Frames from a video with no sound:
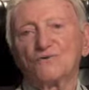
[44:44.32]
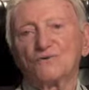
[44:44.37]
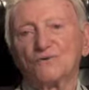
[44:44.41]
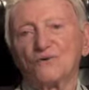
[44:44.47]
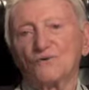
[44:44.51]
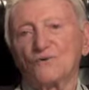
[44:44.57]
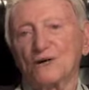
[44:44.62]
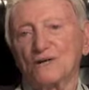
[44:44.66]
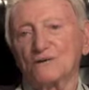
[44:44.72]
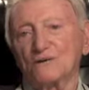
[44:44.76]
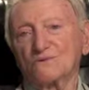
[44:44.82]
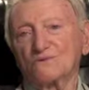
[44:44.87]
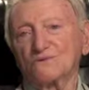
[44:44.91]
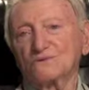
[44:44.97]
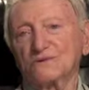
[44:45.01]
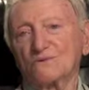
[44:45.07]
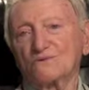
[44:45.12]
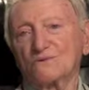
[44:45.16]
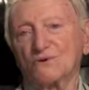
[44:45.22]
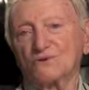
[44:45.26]
the weather
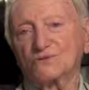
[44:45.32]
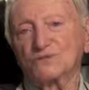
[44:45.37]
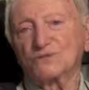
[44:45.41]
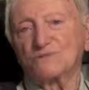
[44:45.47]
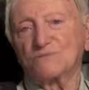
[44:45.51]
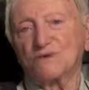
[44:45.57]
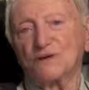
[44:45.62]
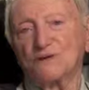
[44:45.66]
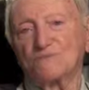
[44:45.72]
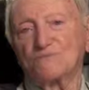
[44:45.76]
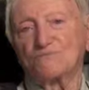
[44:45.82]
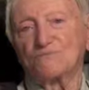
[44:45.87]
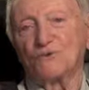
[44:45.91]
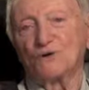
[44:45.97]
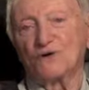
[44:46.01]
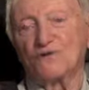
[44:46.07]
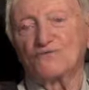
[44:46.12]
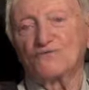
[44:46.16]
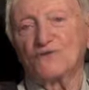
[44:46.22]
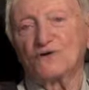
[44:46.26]
was supposed to be a
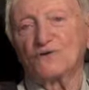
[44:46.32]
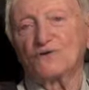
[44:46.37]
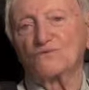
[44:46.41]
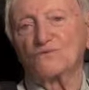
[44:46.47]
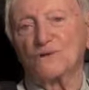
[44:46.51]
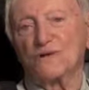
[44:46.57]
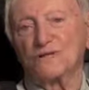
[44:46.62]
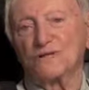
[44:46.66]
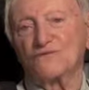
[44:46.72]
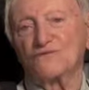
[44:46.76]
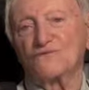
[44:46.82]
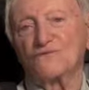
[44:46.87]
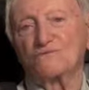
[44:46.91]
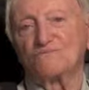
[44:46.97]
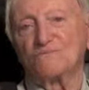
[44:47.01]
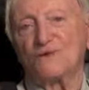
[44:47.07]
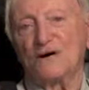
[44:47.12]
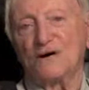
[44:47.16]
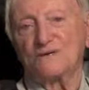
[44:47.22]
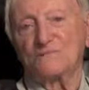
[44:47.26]
perfect weather for
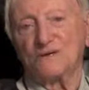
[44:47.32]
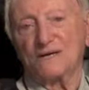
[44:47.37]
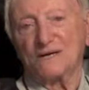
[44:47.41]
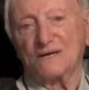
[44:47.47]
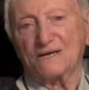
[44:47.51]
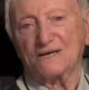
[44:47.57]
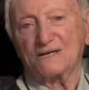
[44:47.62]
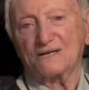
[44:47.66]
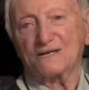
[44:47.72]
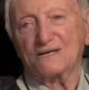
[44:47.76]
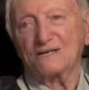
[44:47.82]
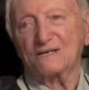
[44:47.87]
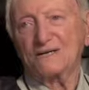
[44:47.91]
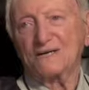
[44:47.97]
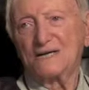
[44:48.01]
bombing.